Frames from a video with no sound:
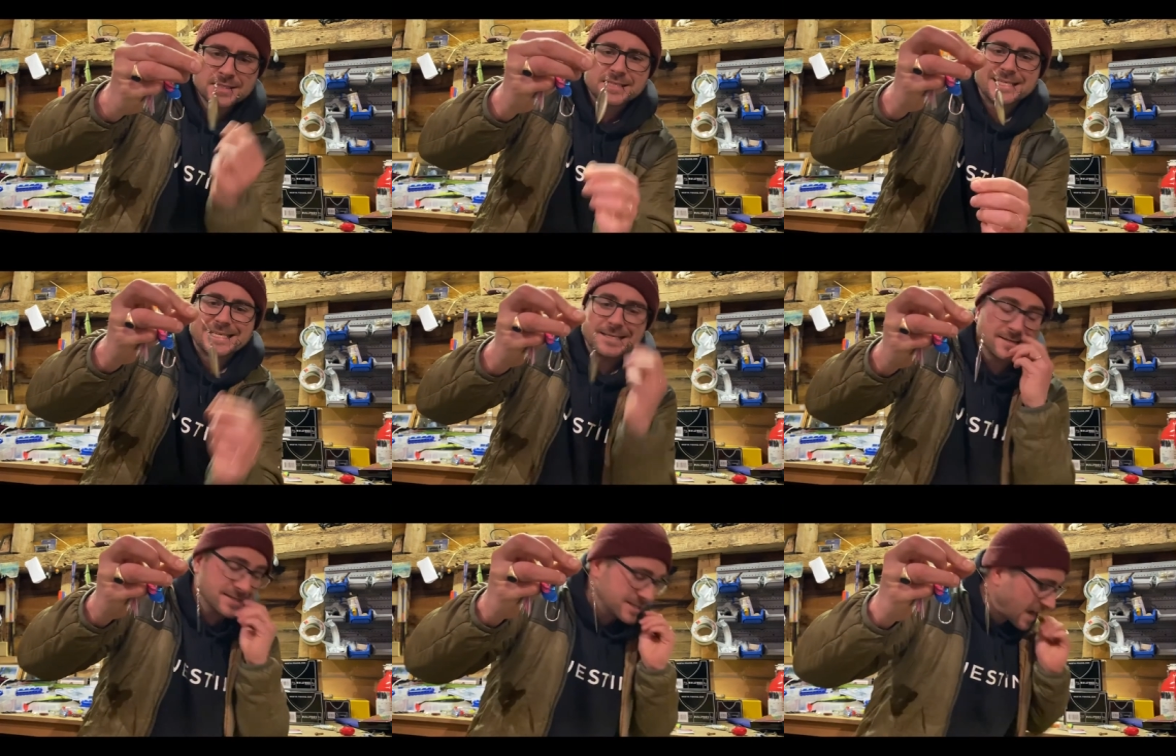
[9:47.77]
Now,
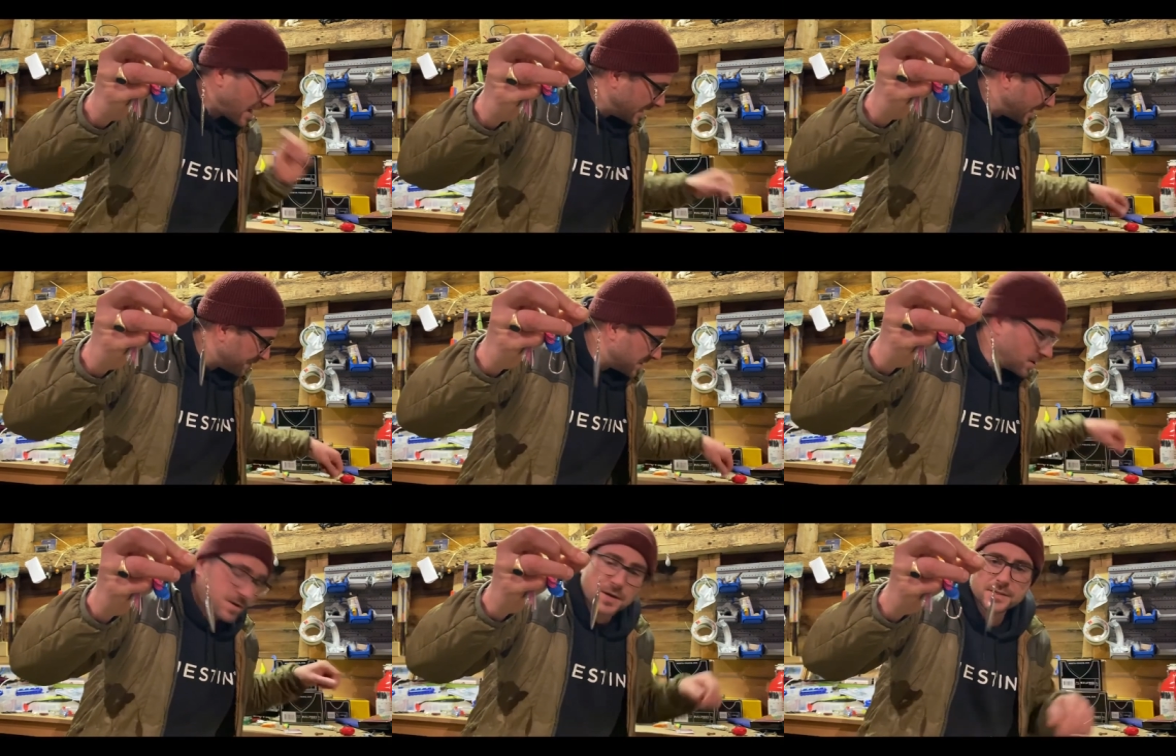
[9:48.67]
if
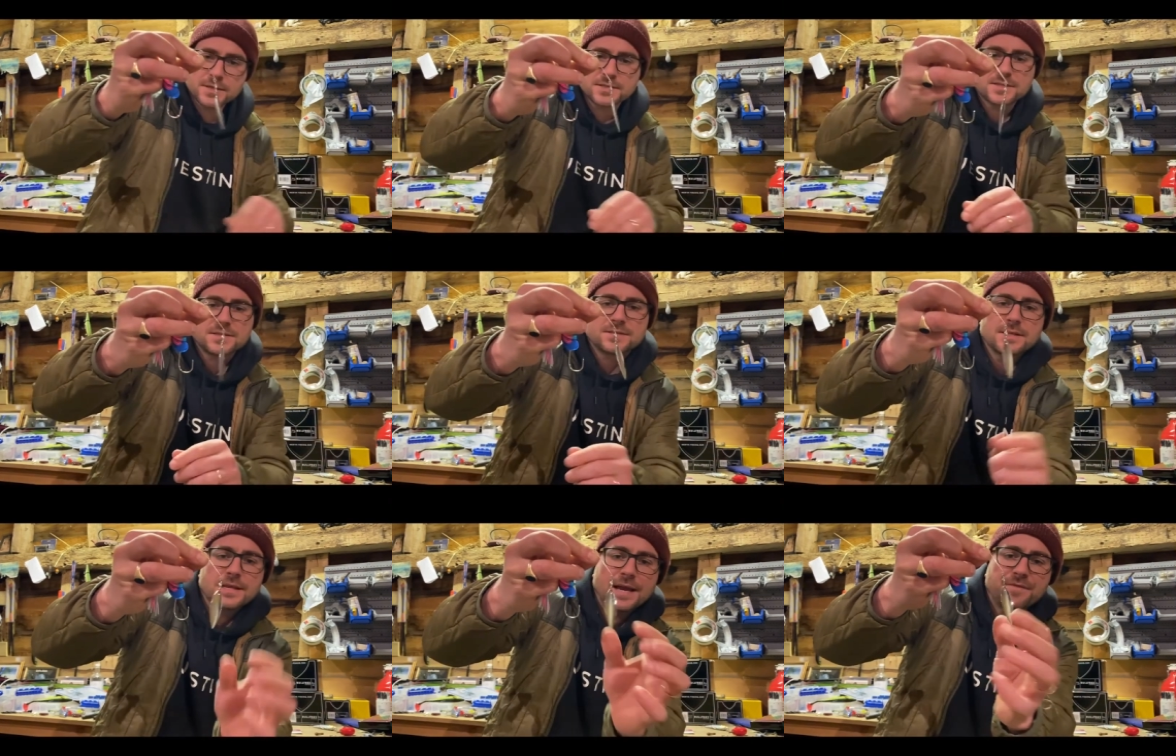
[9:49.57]

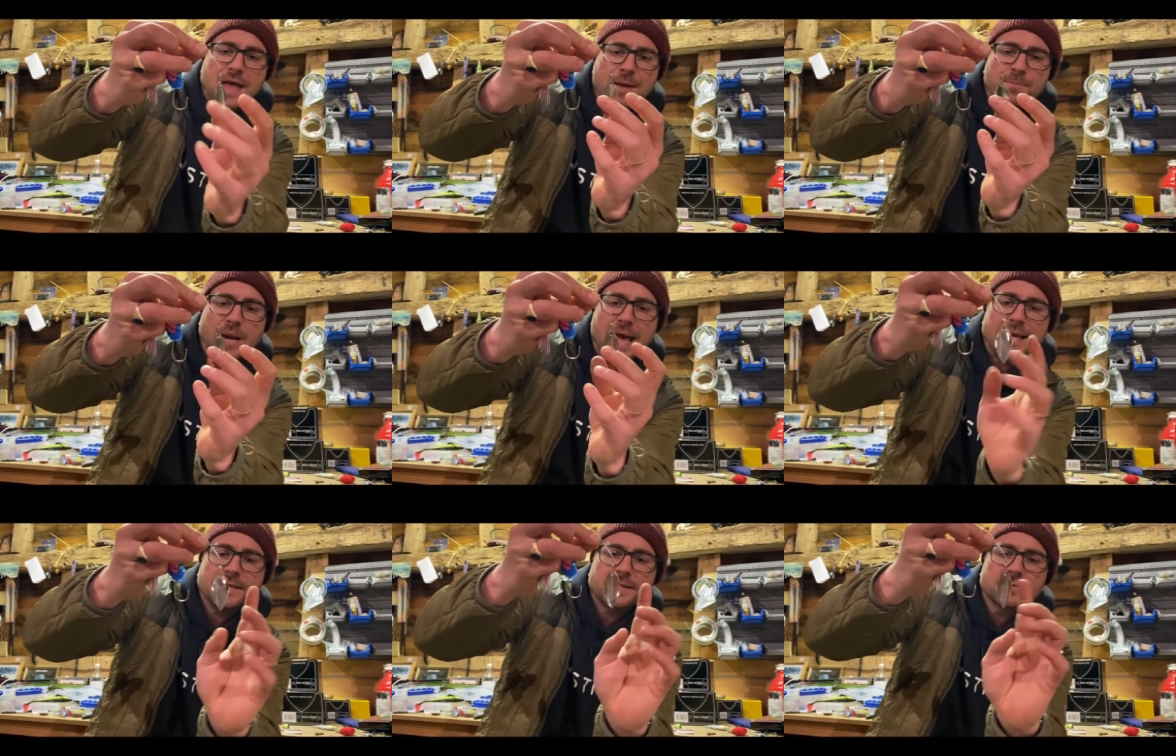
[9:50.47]
that
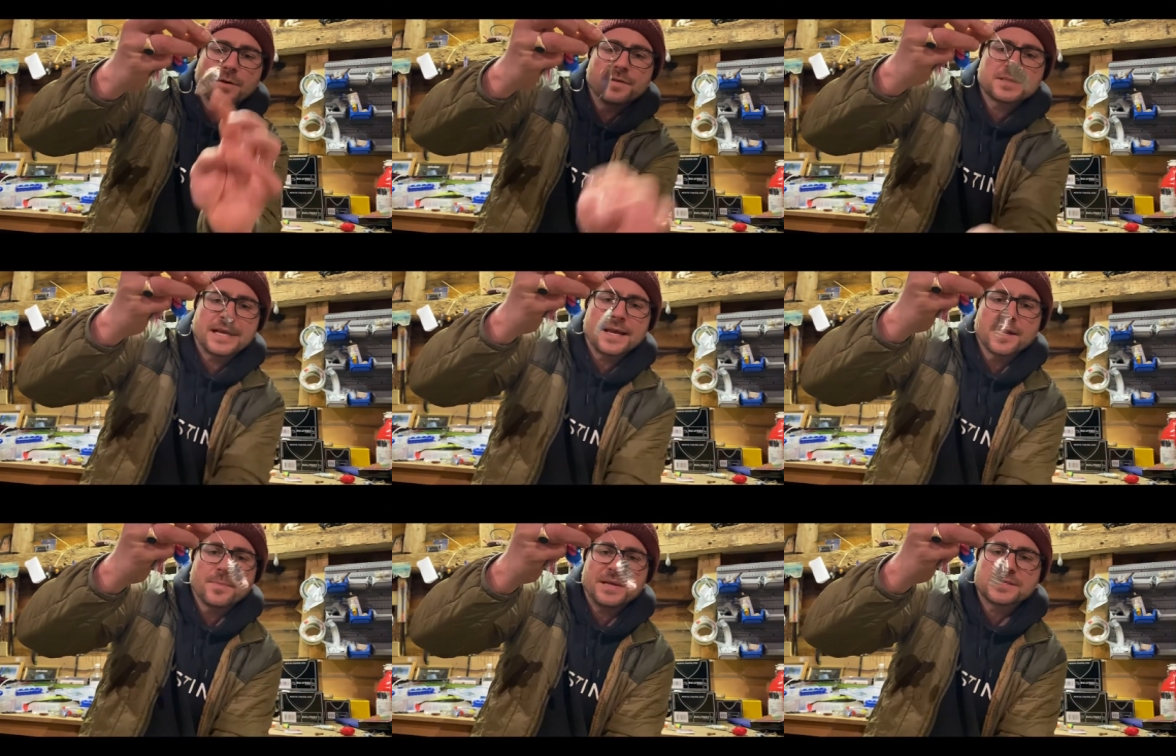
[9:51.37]
blade is obviously going
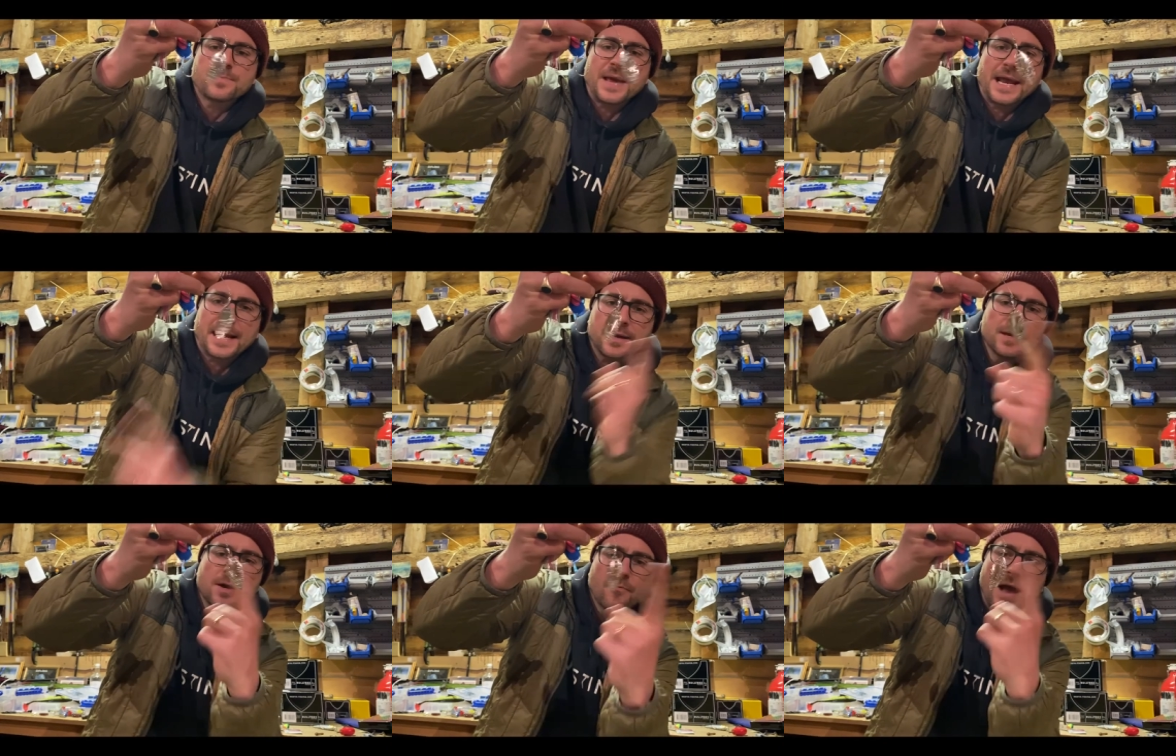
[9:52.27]
to be spinning
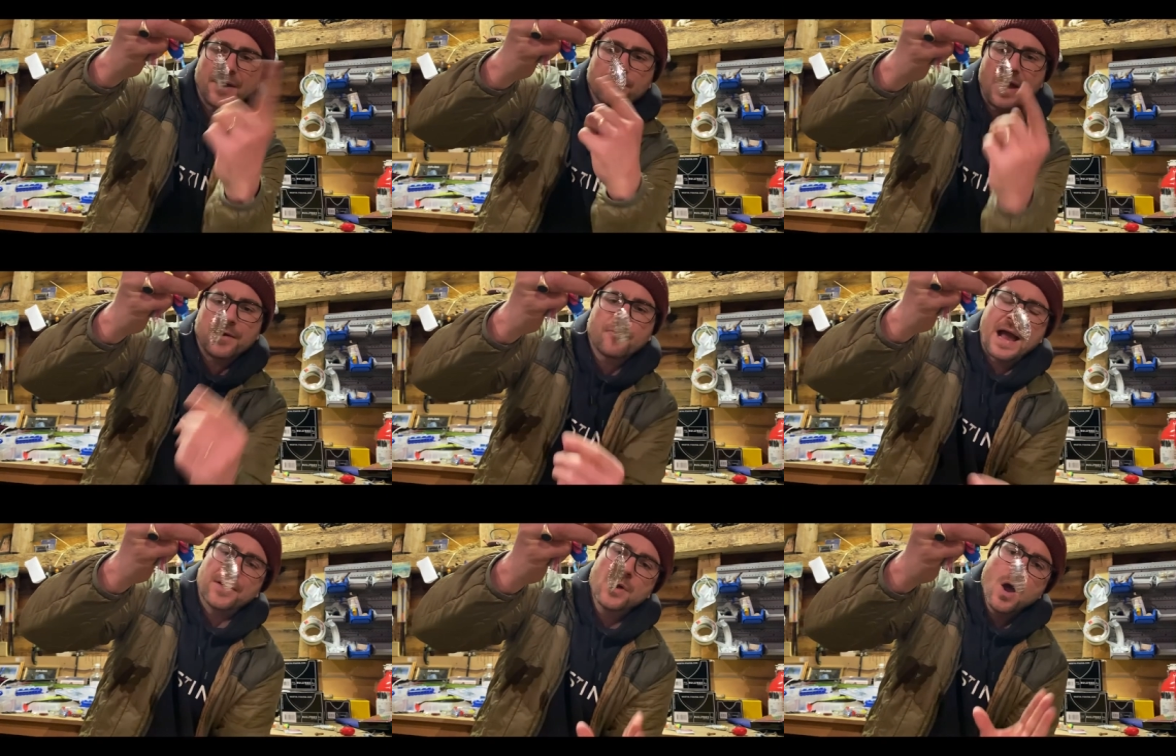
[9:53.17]
round and round and
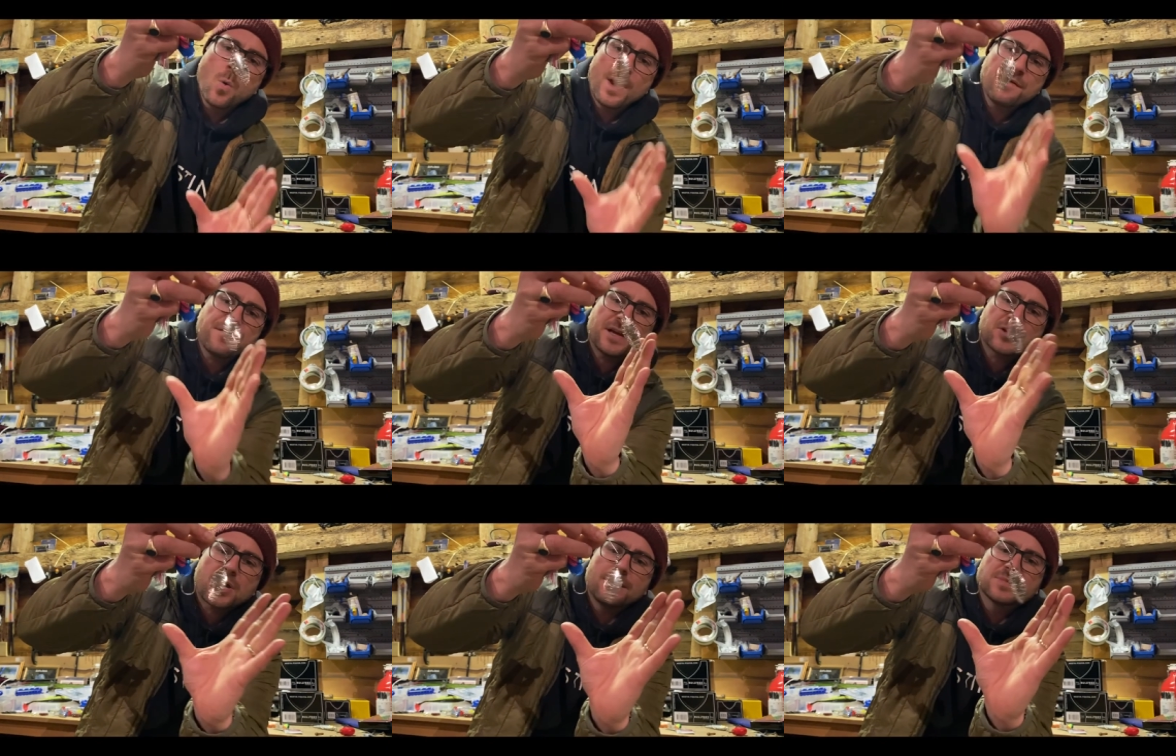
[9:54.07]
round. When a fish
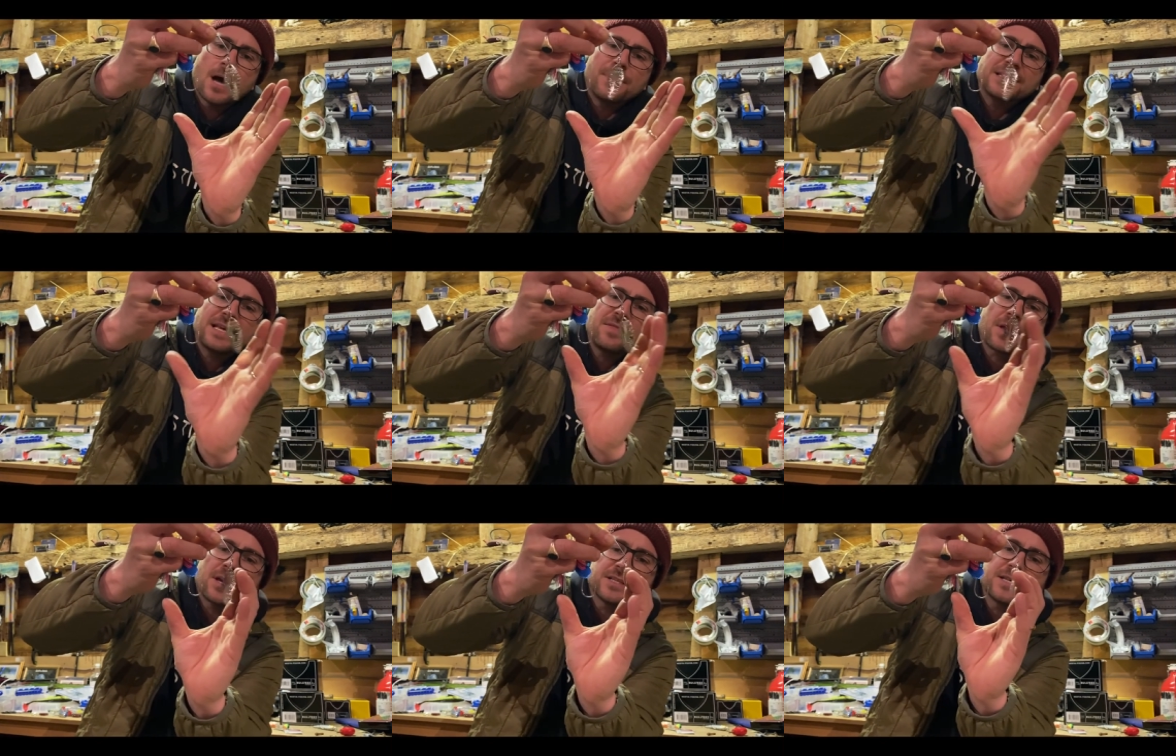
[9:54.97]
comes up, he's either
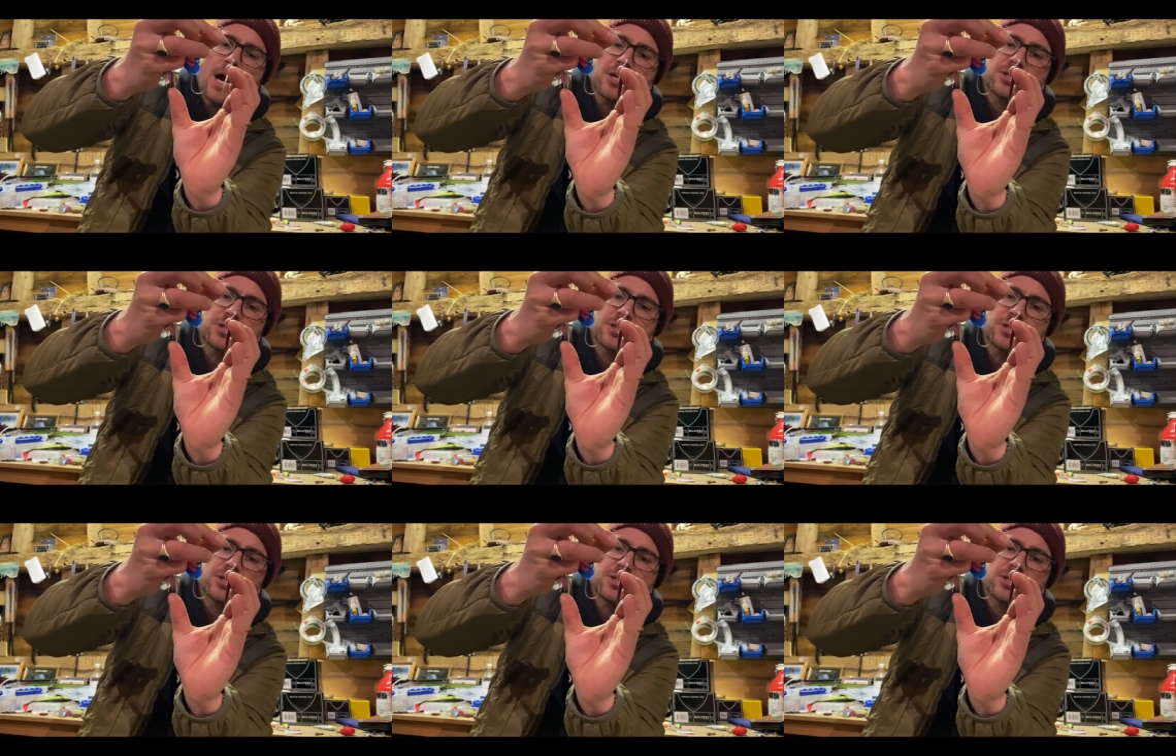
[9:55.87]
going to touch the